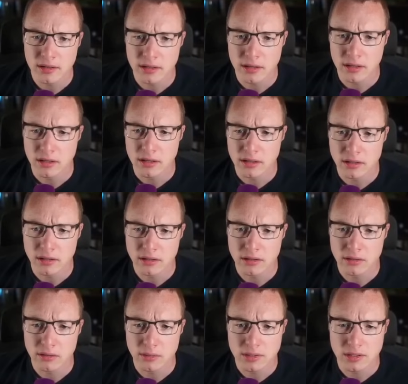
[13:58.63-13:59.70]

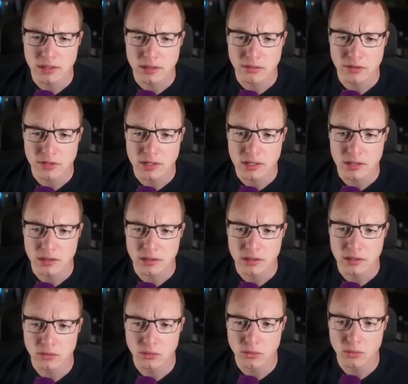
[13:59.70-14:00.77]
What's the difference
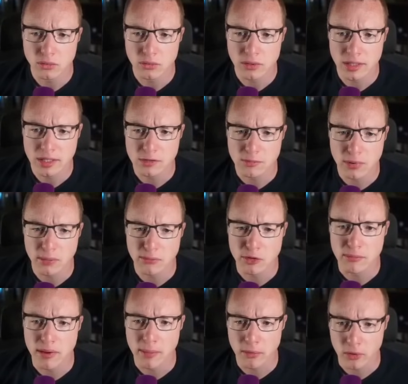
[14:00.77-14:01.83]
here? Let's bump
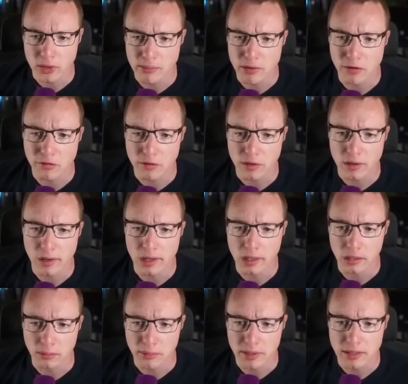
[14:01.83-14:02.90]
the memory buffer a
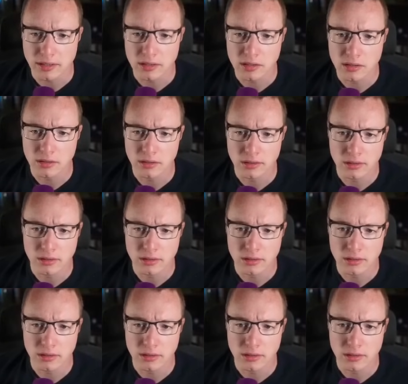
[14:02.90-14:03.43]
little bit.